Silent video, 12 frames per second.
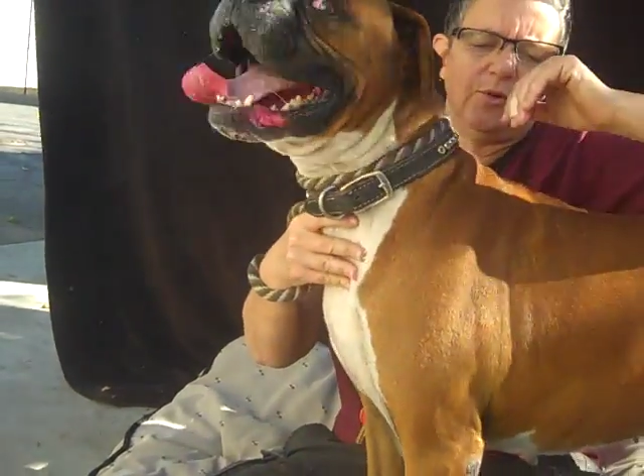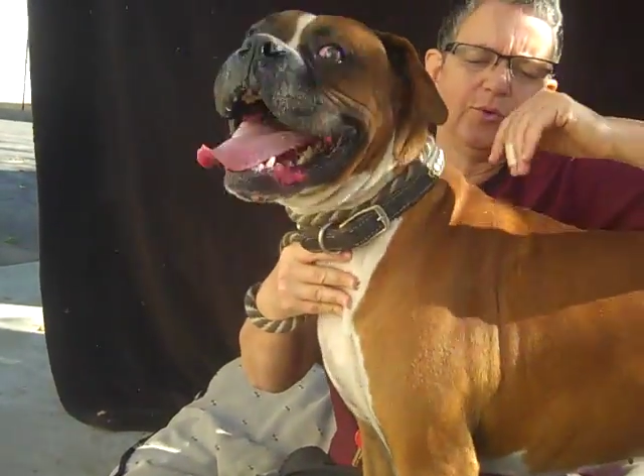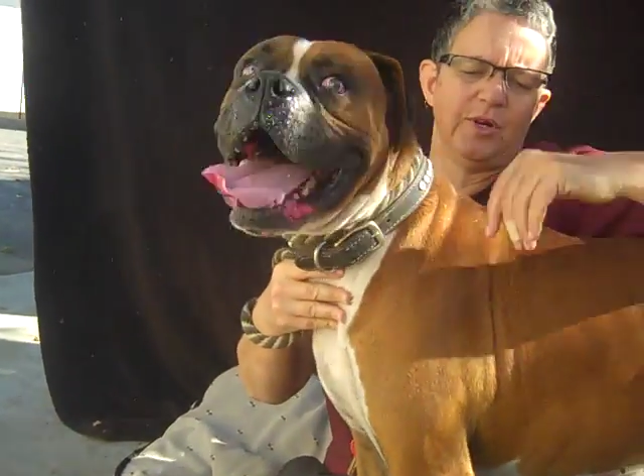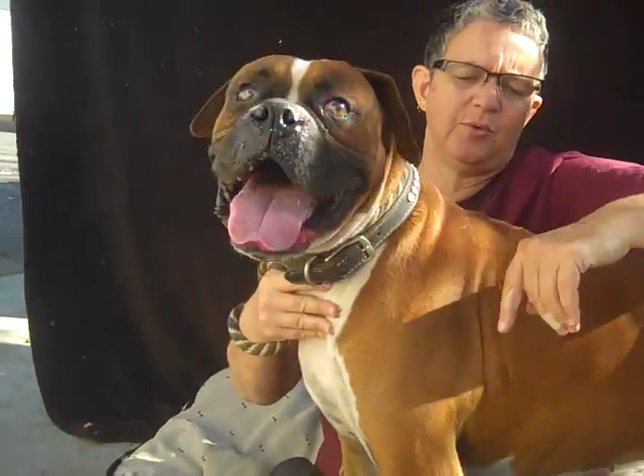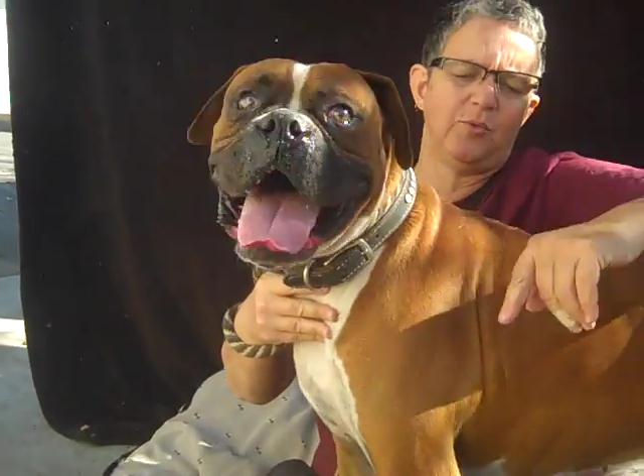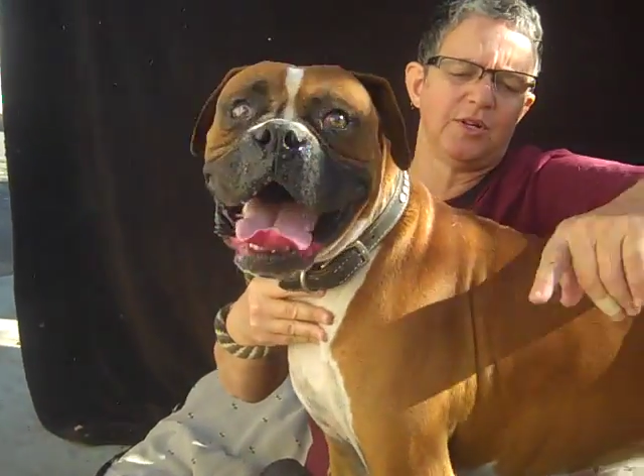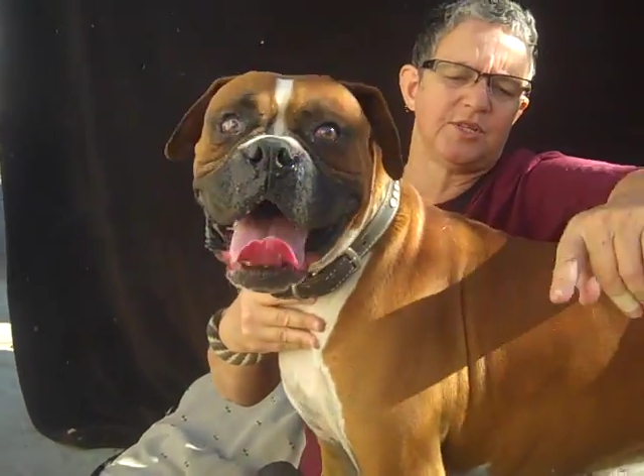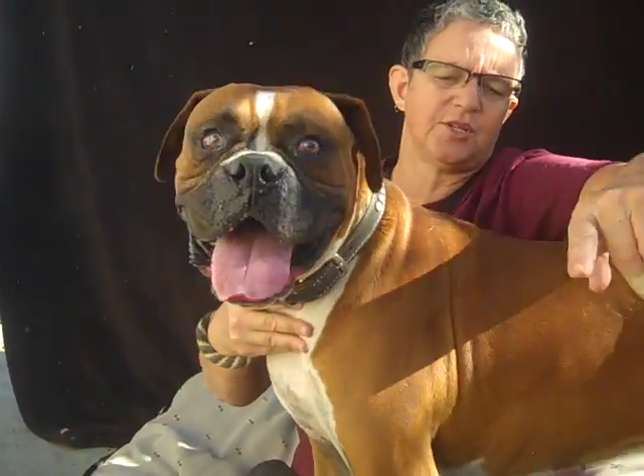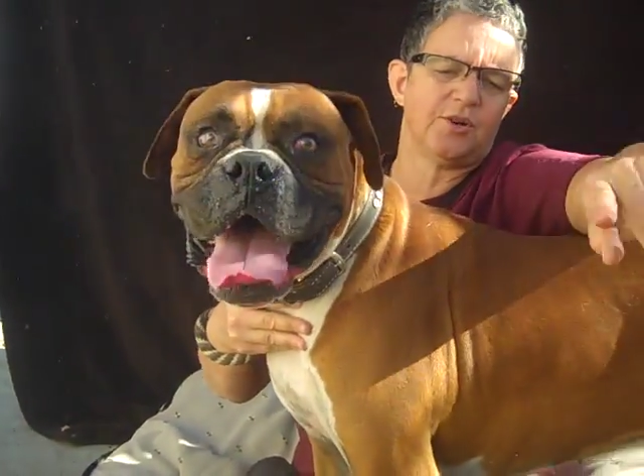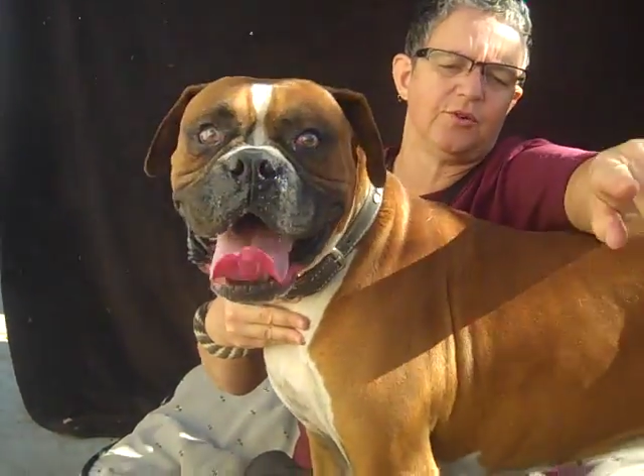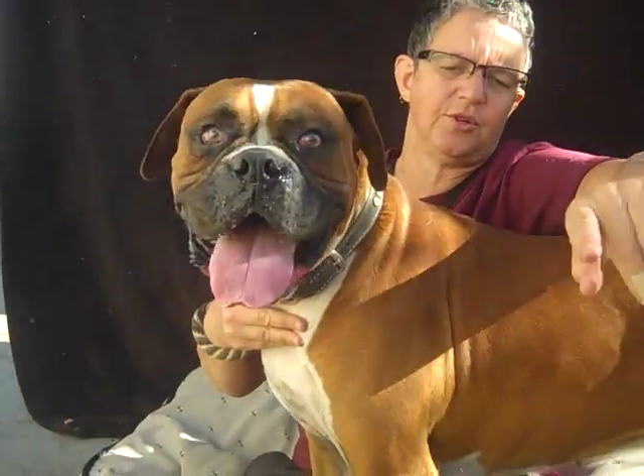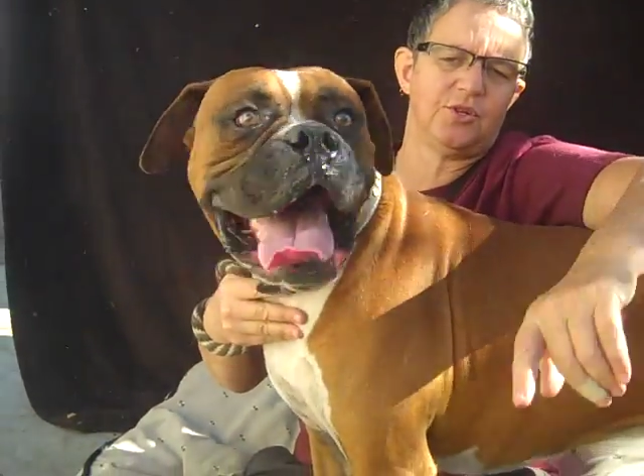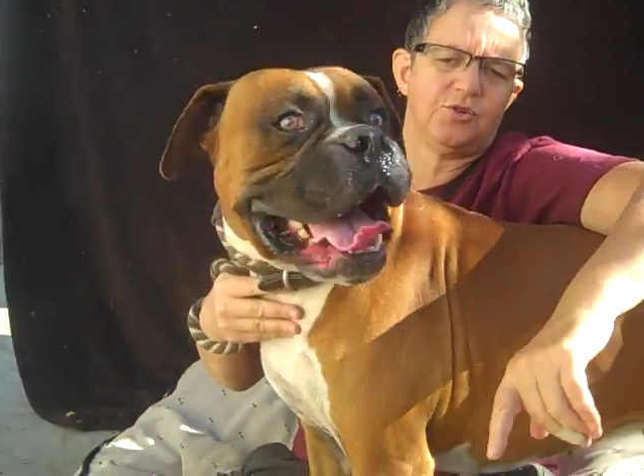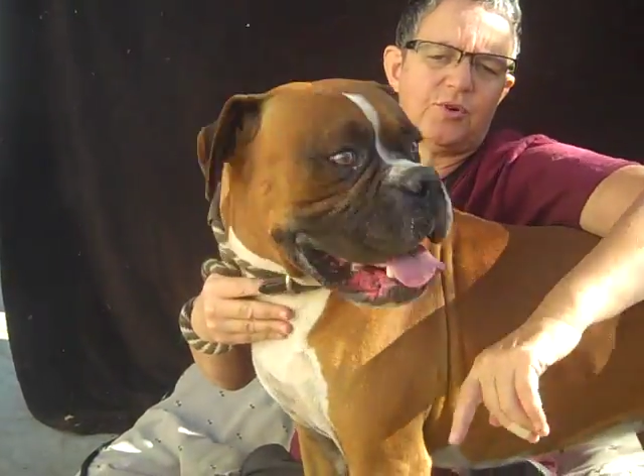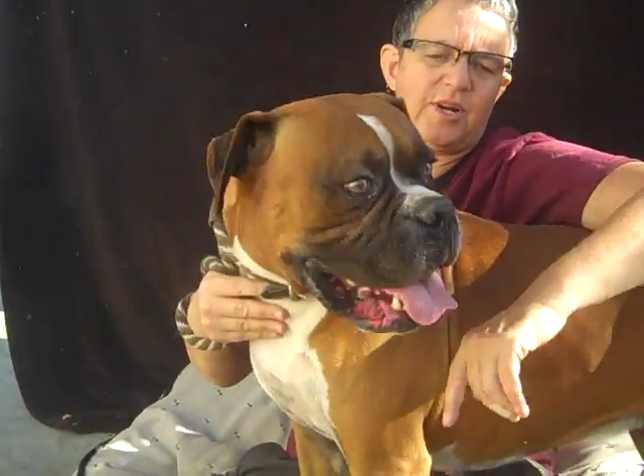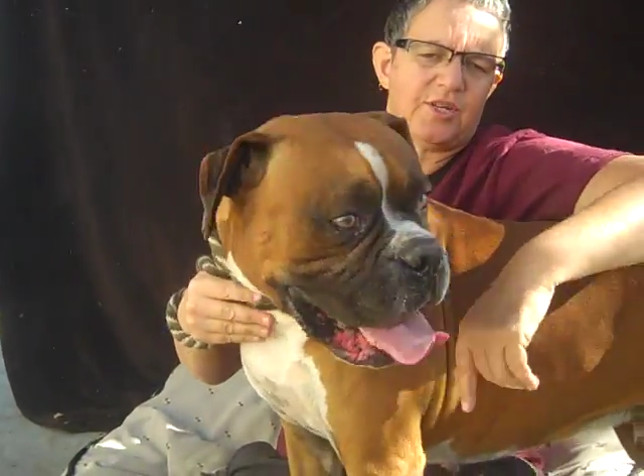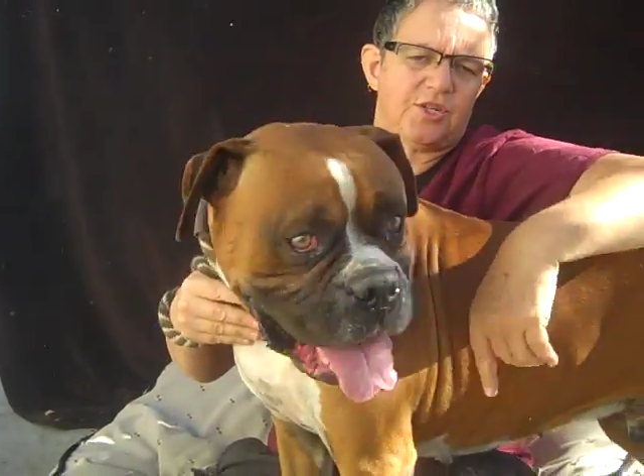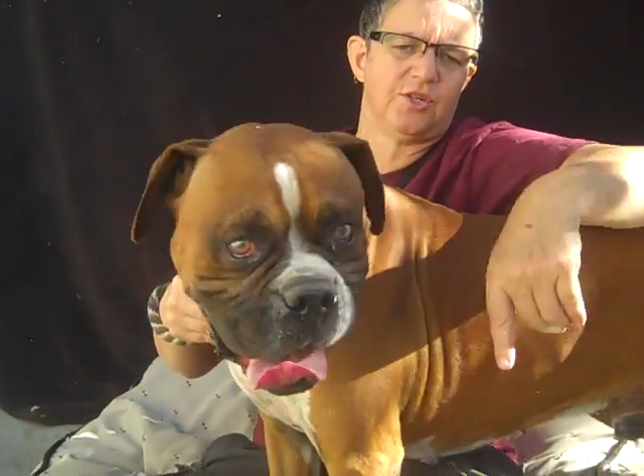you know, when he wants to go in a
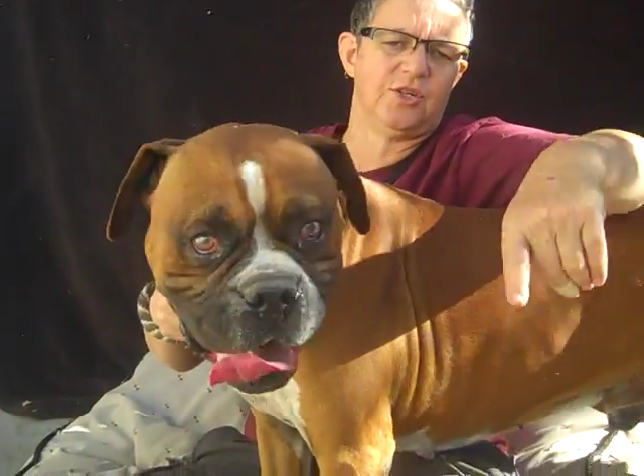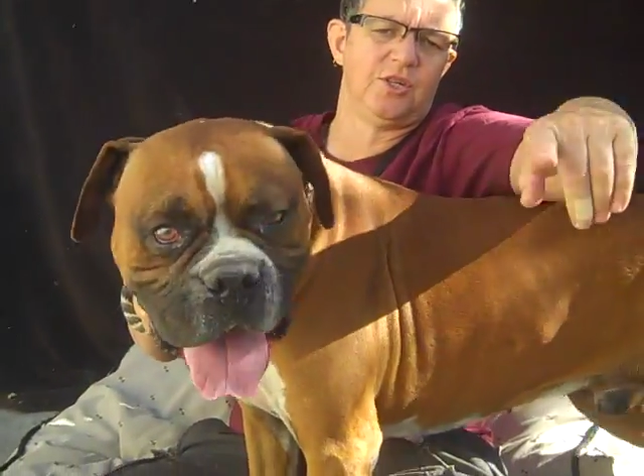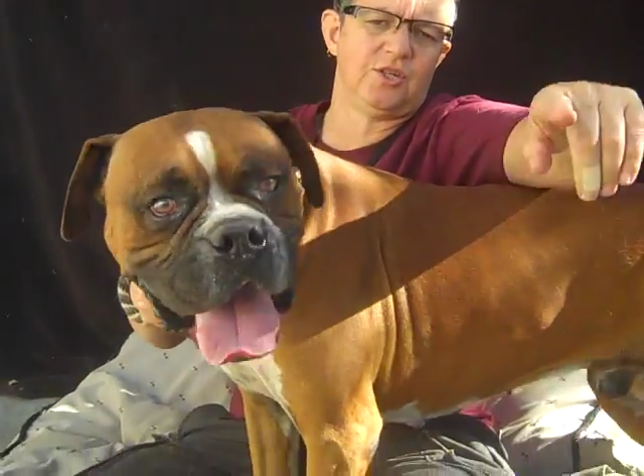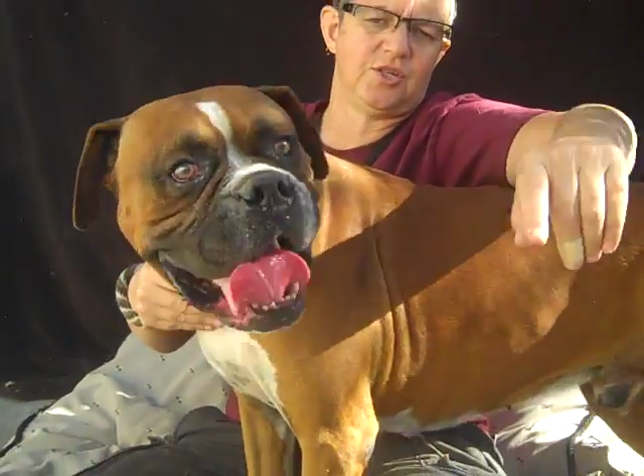direction,